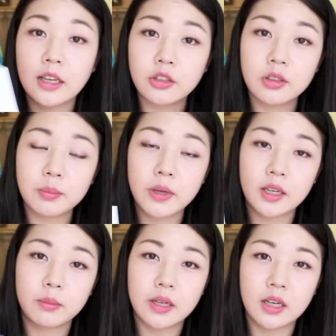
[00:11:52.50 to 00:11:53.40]
actually
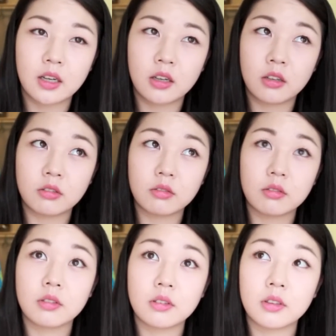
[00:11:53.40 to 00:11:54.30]
paid about
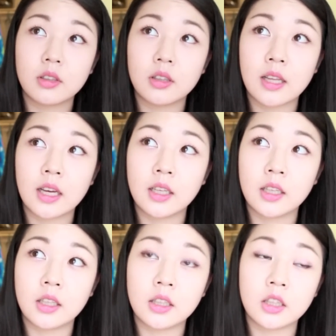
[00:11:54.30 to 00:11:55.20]

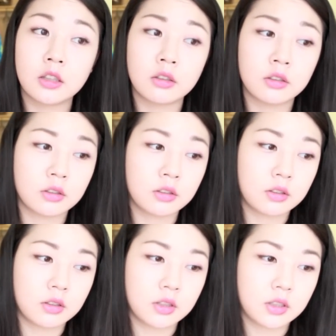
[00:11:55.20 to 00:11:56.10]
$19,
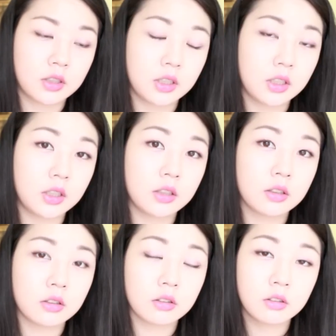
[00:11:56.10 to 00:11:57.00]

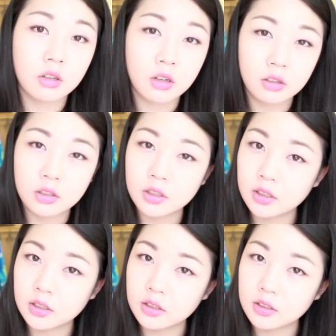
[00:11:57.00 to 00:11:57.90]

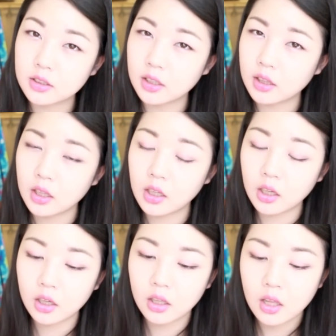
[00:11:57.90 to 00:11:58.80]
I
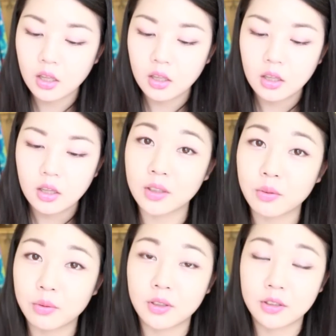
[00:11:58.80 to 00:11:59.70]
think. A
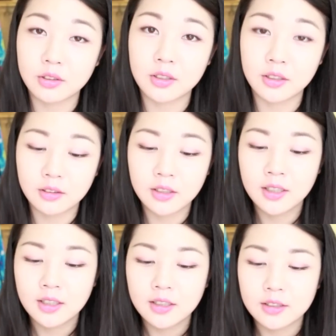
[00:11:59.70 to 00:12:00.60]
really good deal.
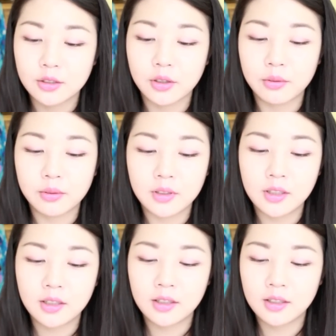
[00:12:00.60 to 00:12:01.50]
So I
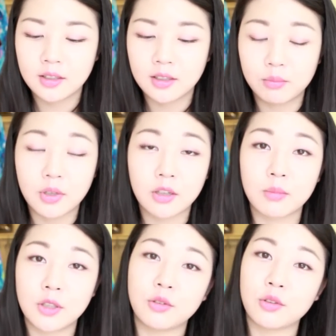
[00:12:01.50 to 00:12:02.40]
really
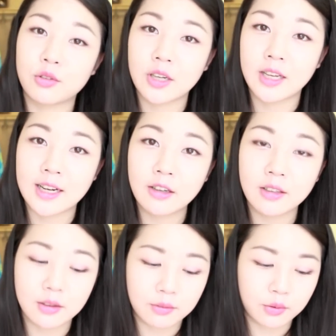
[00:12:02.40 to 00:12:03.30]
recommend you to try it
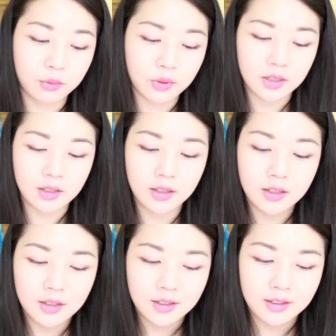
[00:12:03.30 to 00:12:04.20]
out if you wanna,
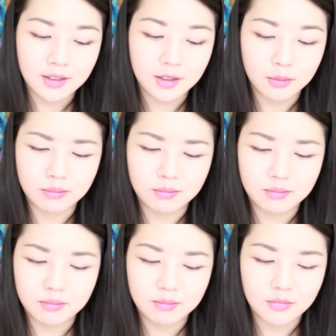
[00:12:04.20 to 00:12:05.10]

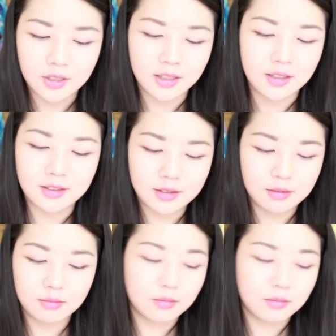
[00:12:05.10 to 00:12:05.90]
I guess,